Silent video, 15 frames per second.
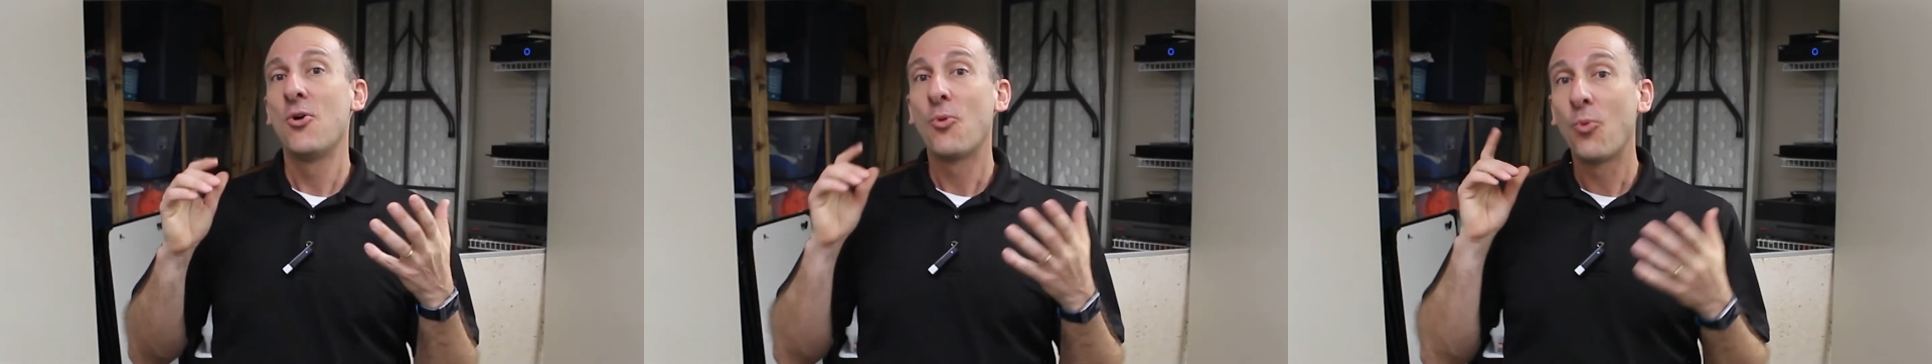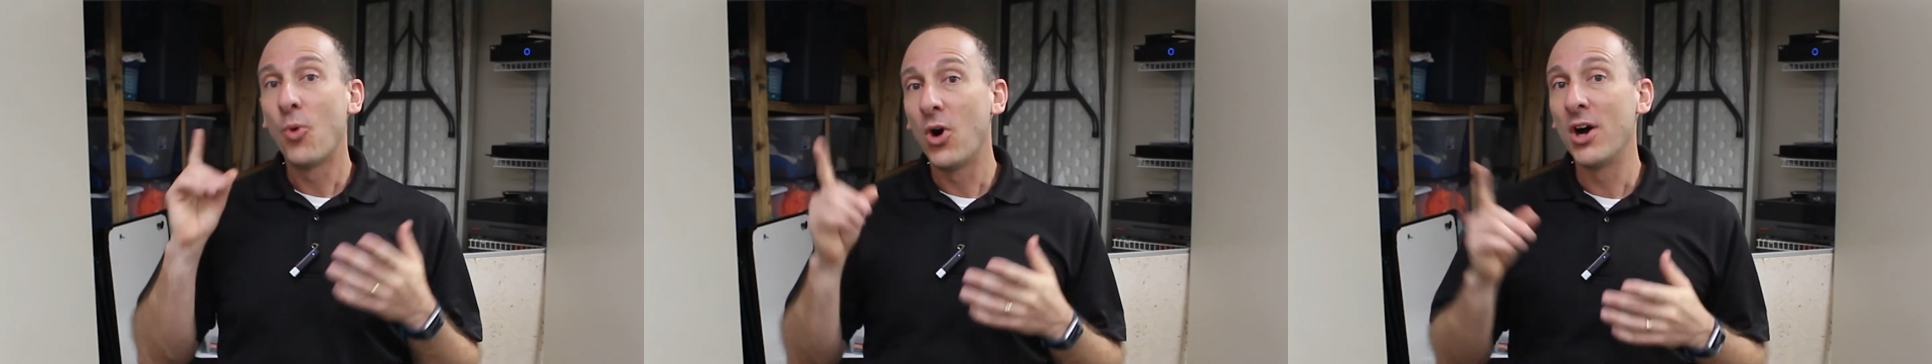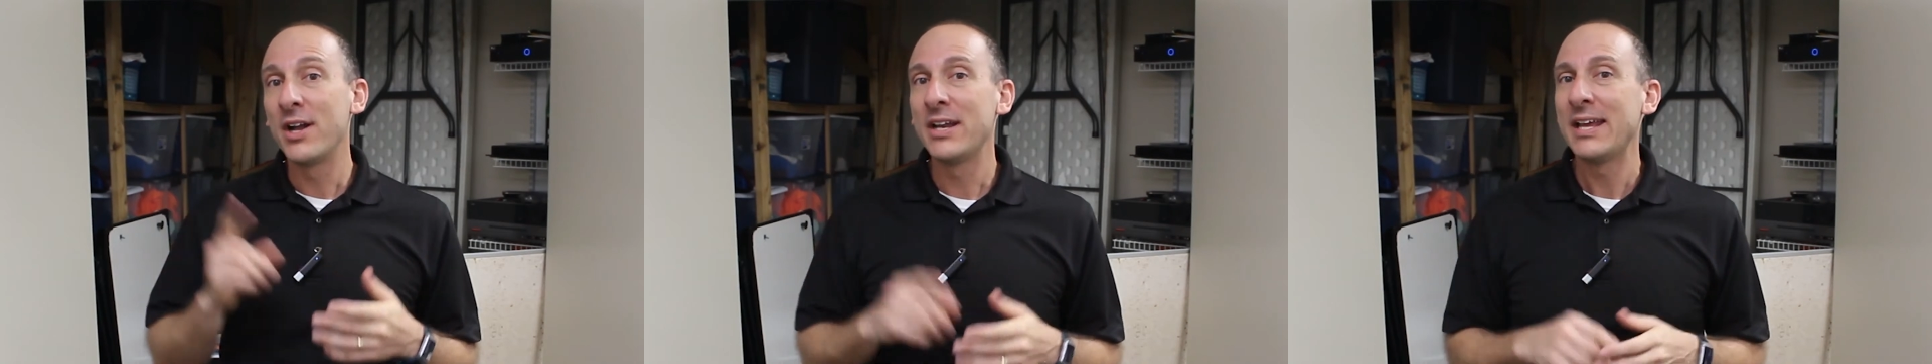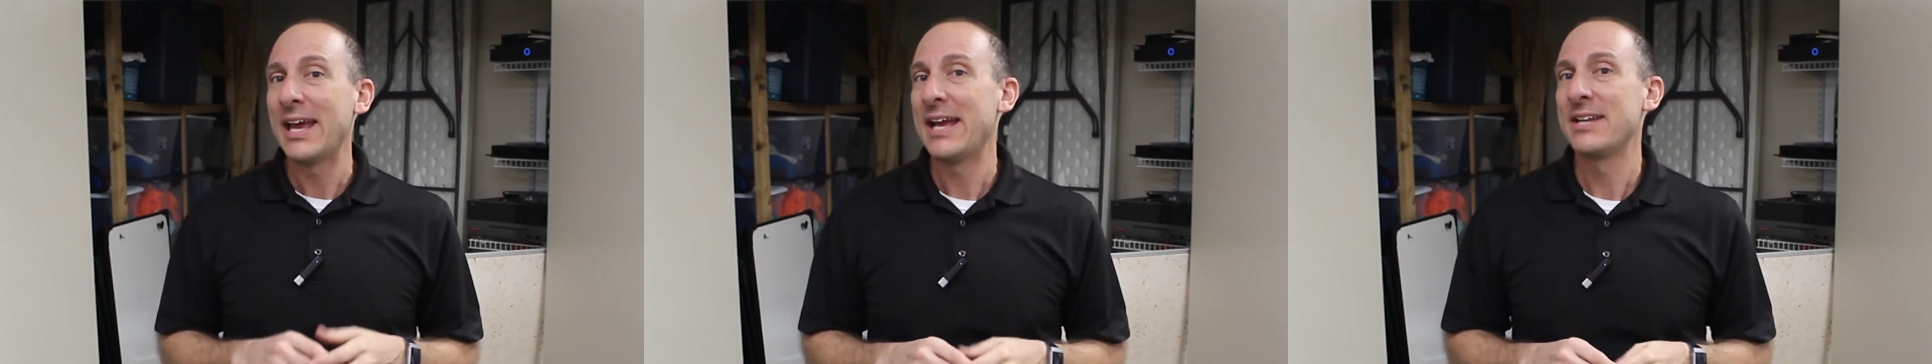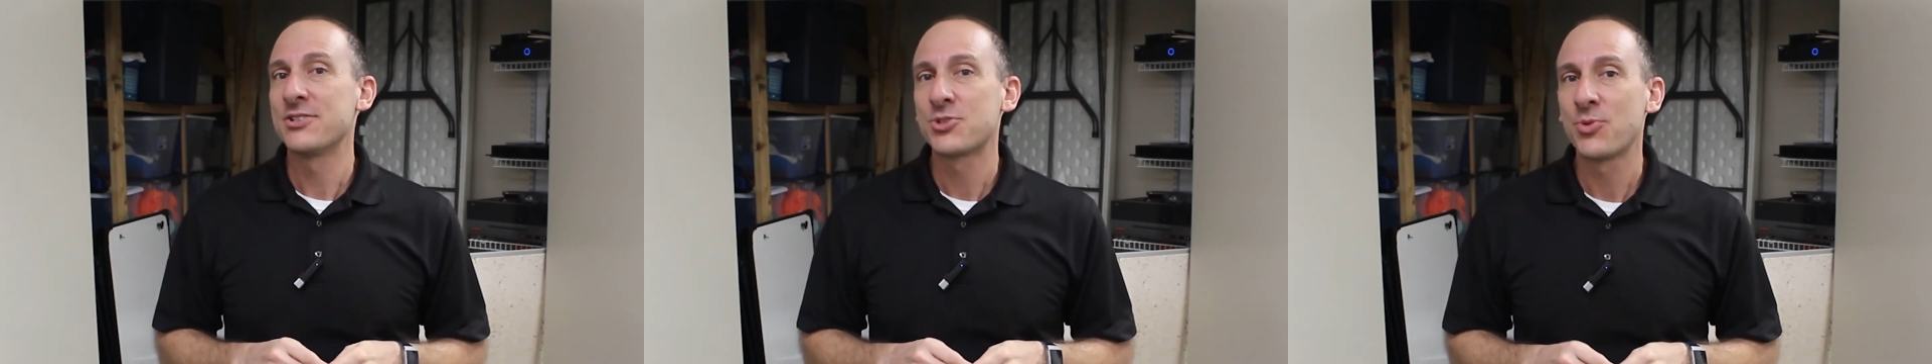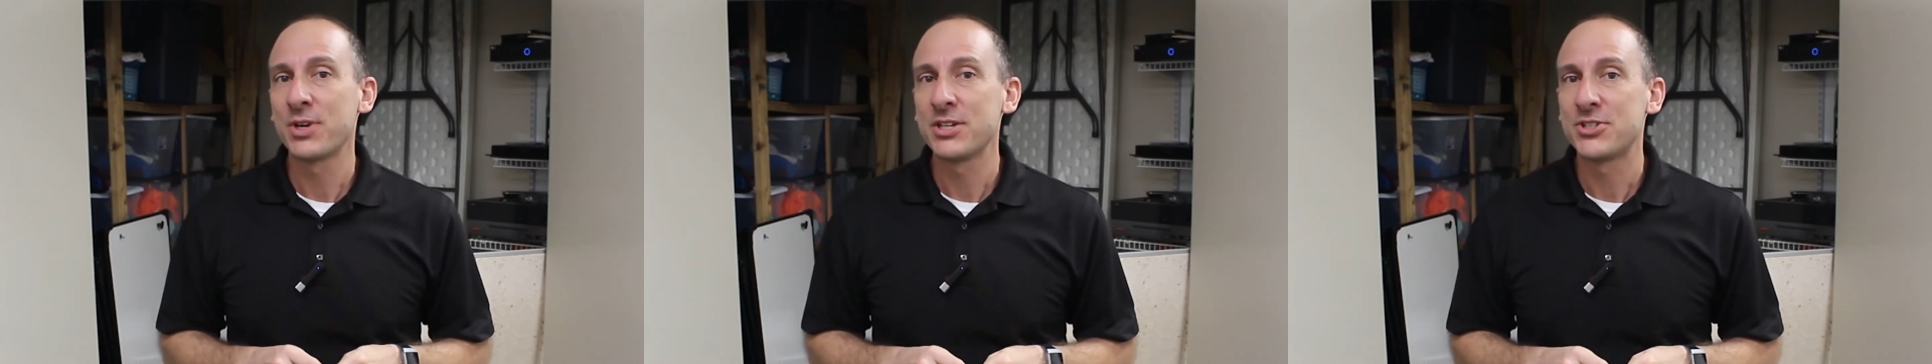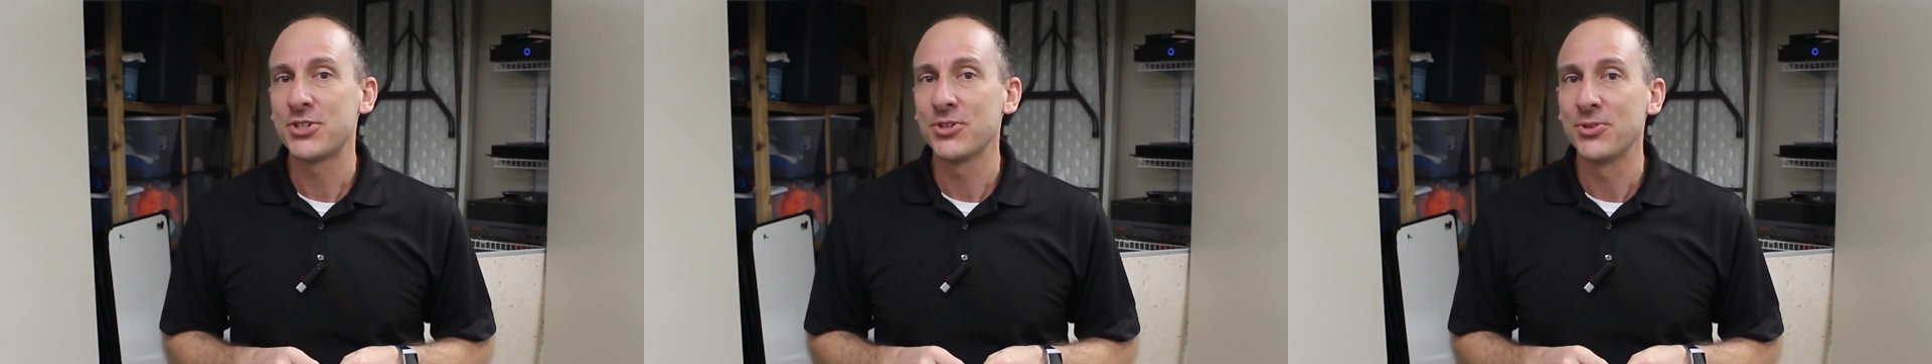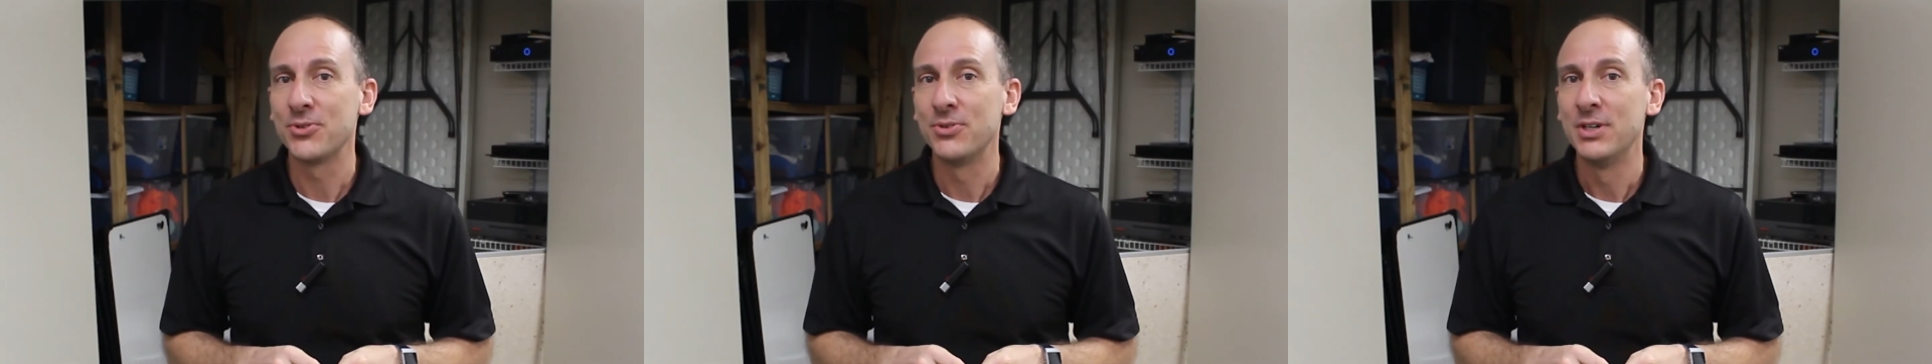
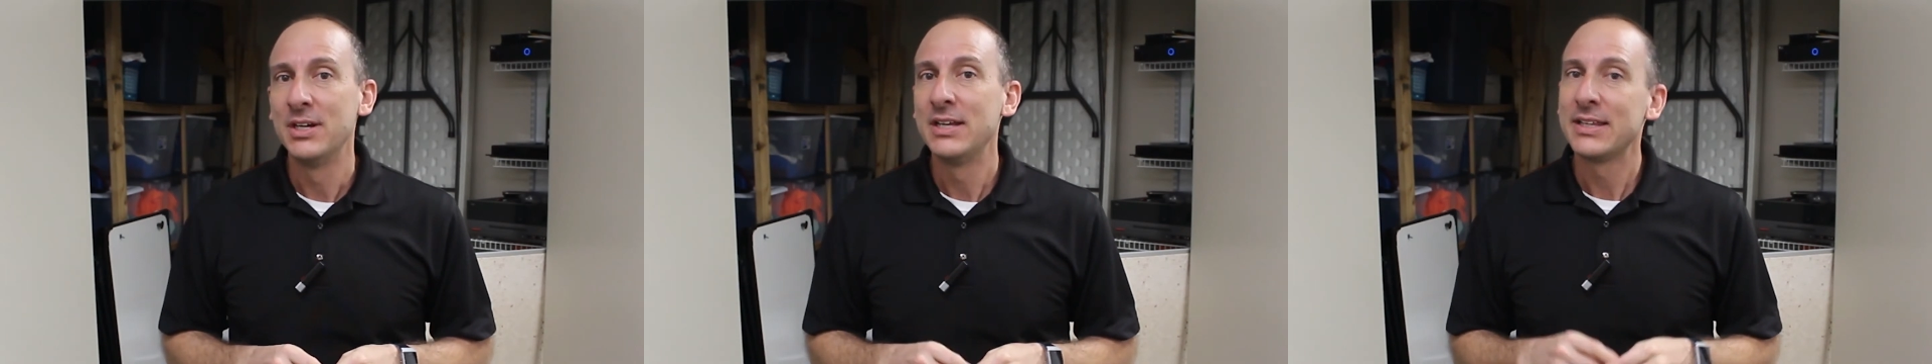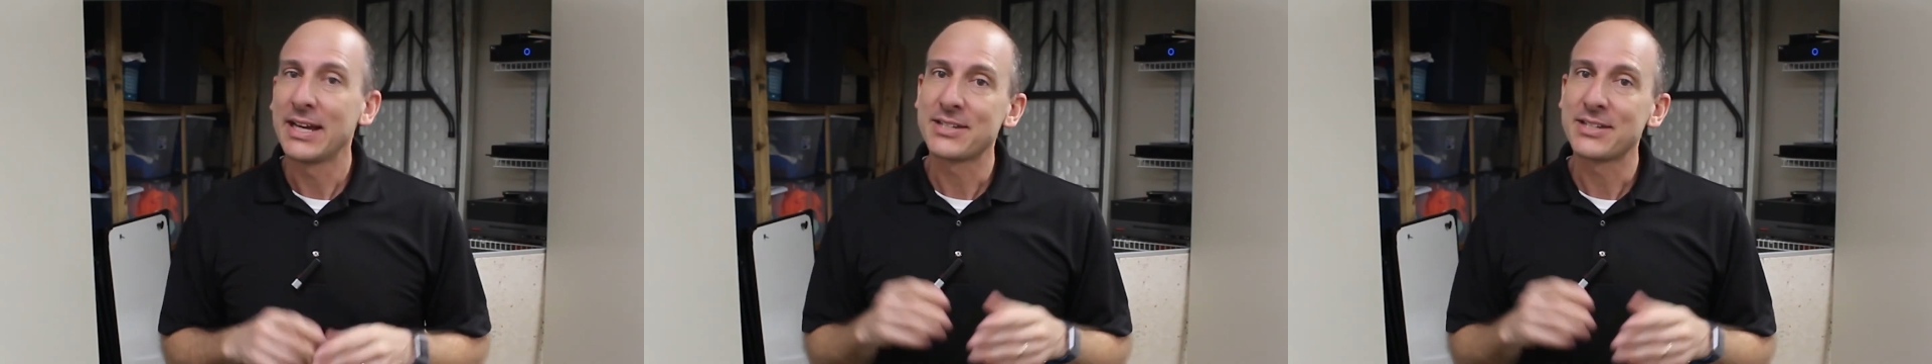1-22?